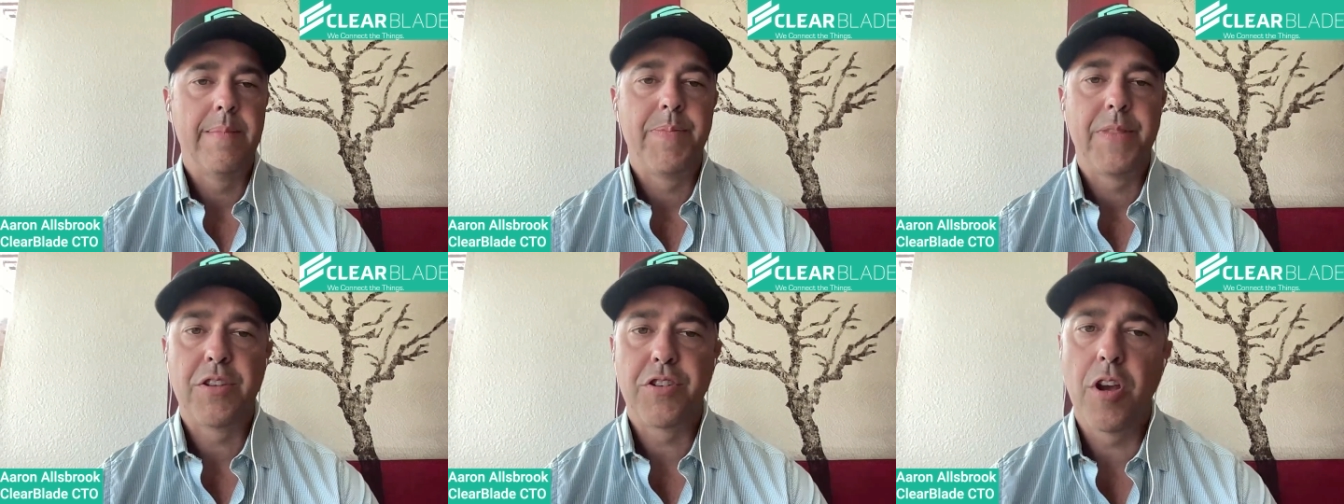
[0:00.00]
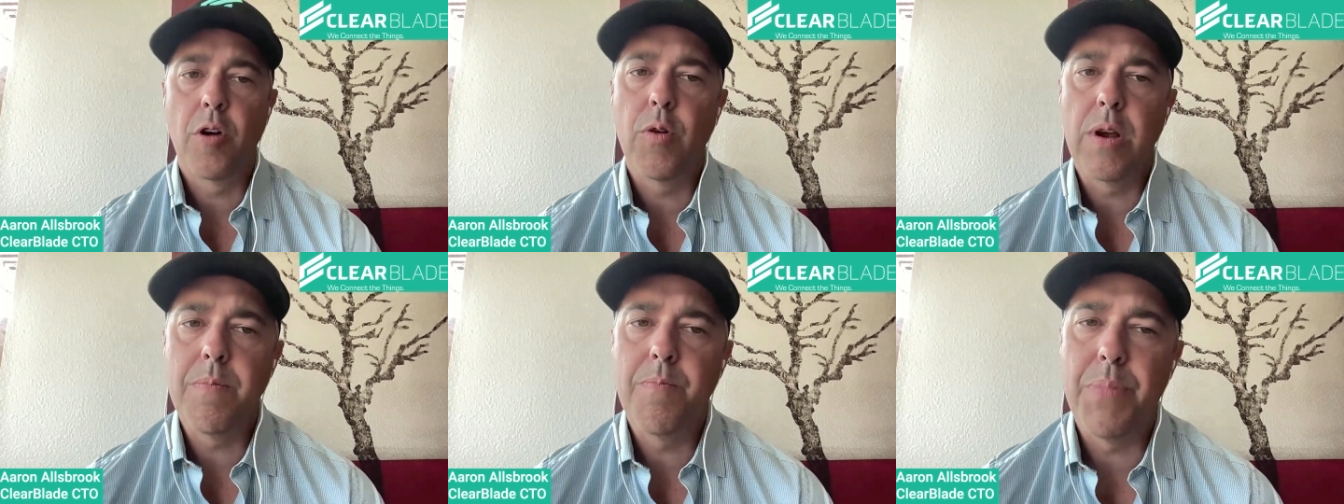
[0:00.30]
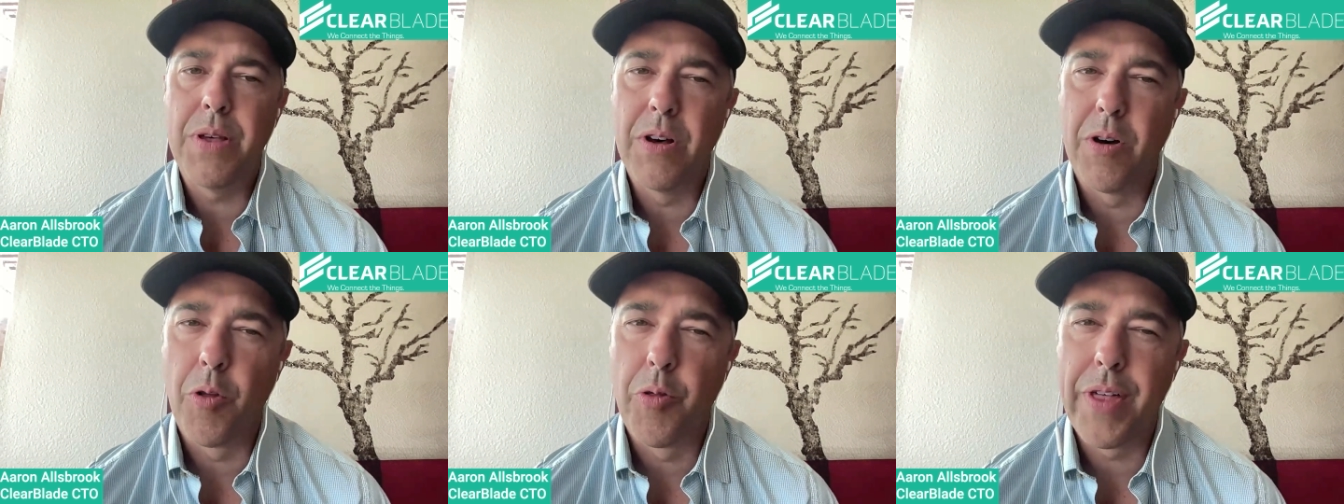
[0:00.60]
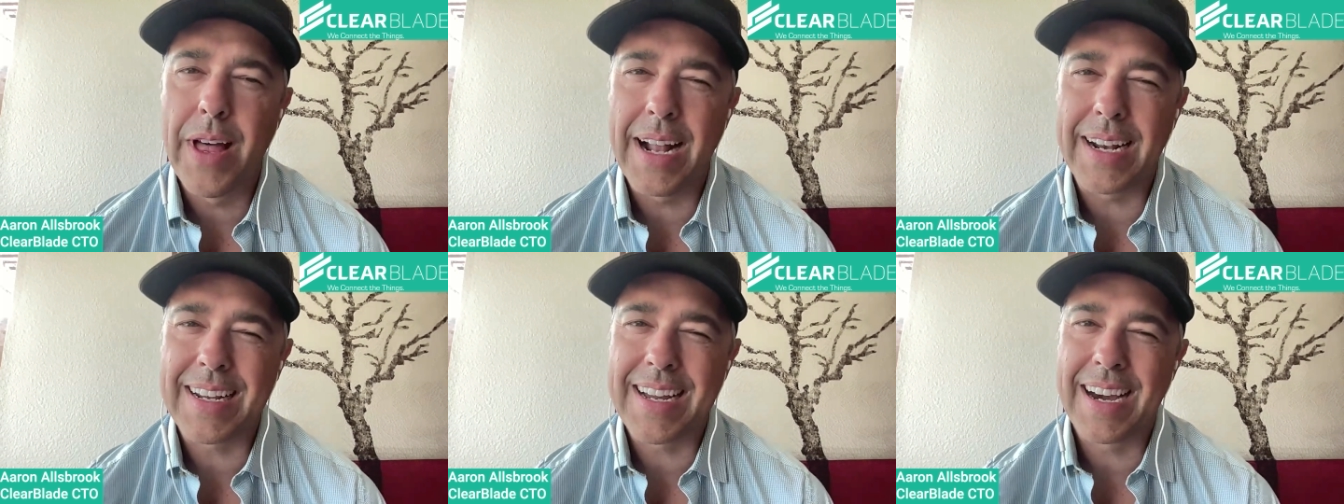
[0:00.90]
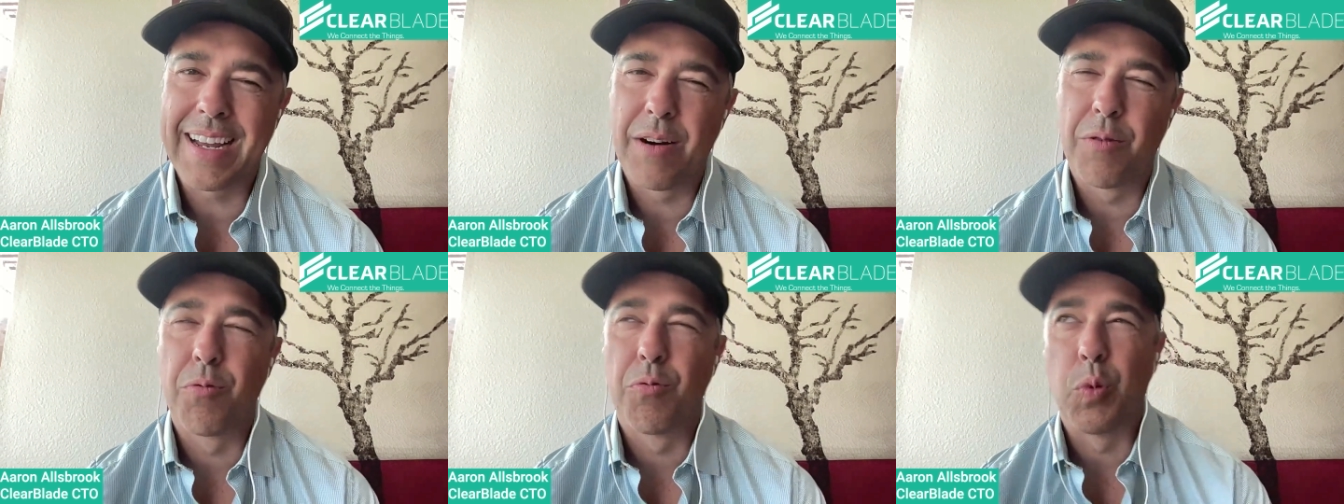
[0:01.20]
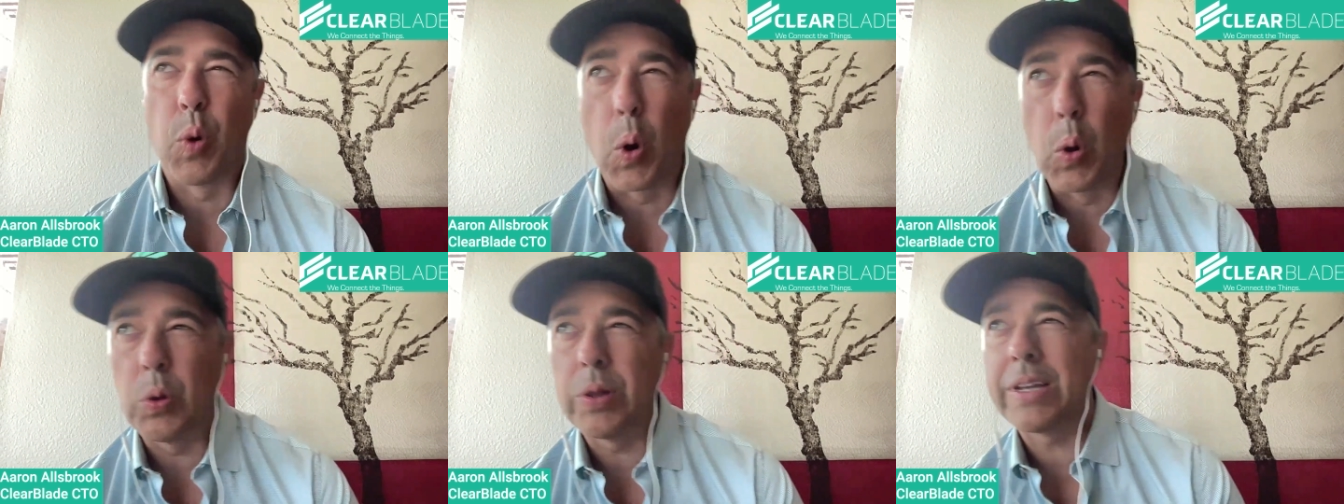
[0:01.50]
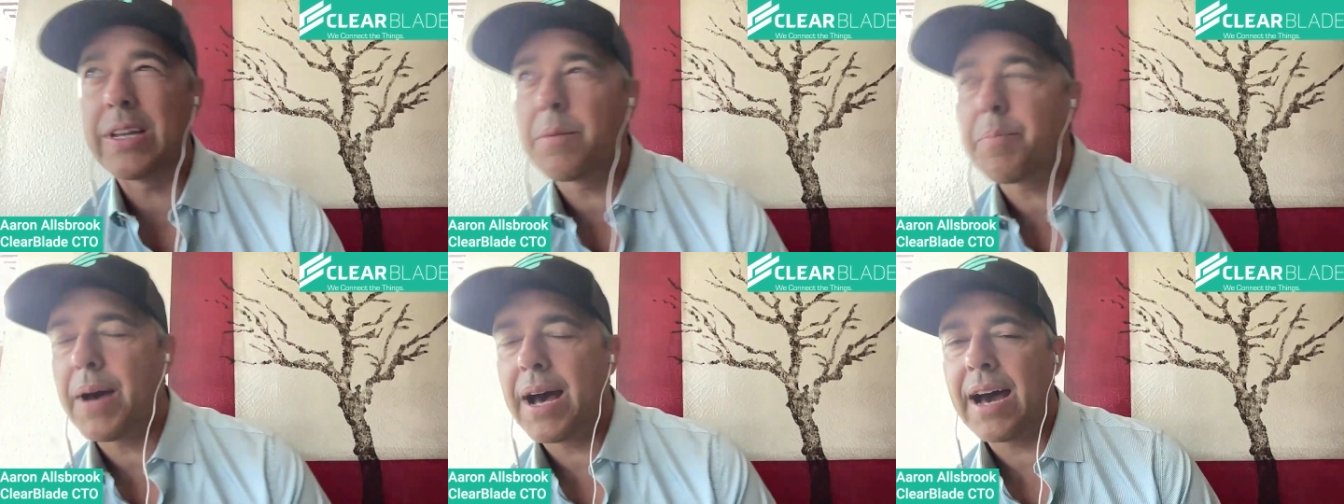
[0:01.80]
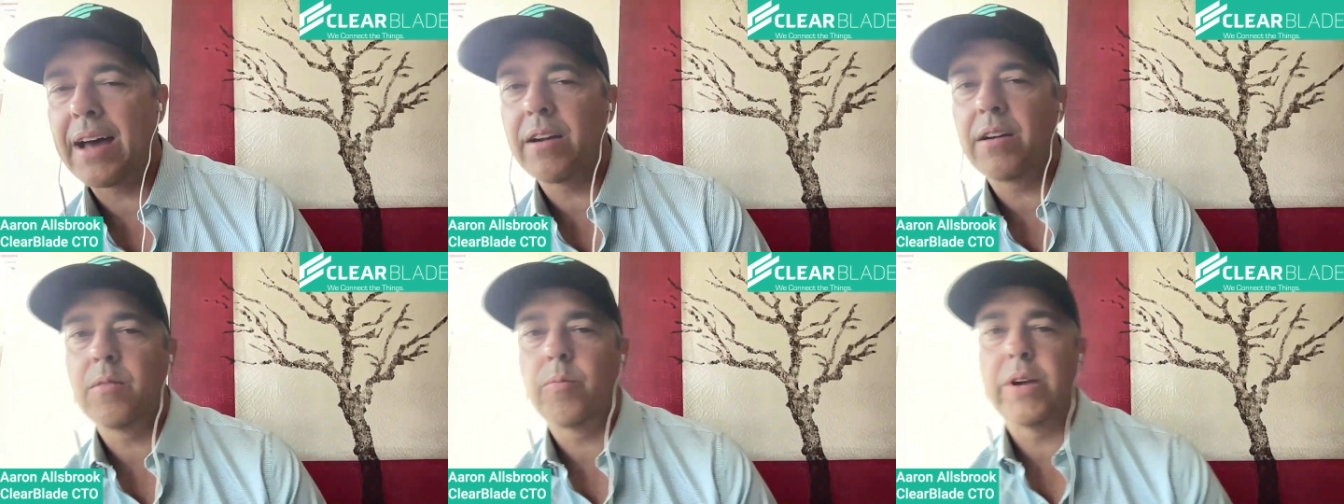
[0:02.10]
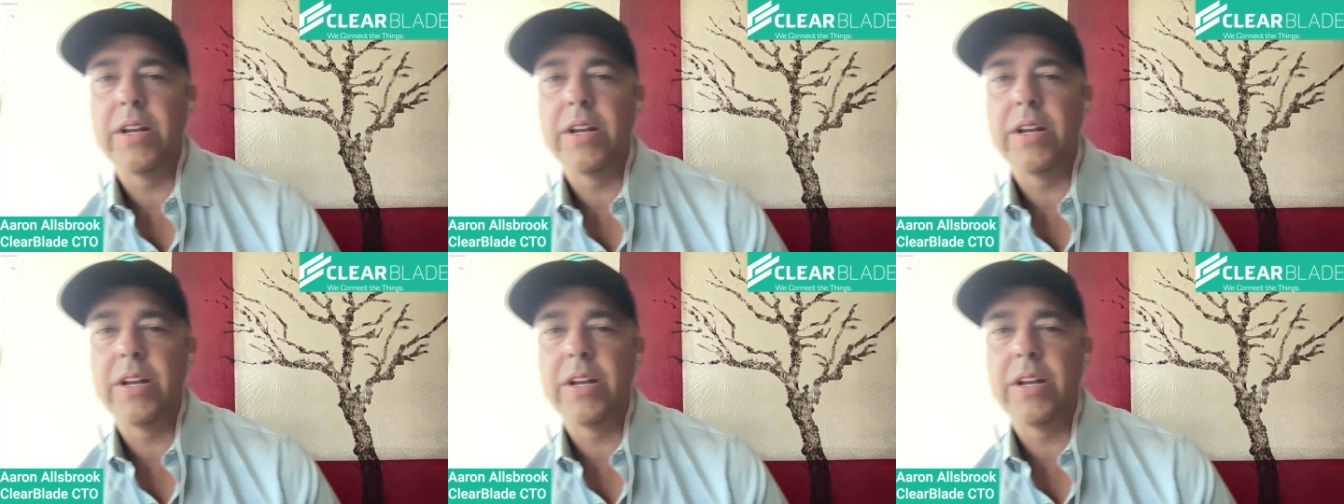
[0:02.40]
So we build that kind of rolling pattern.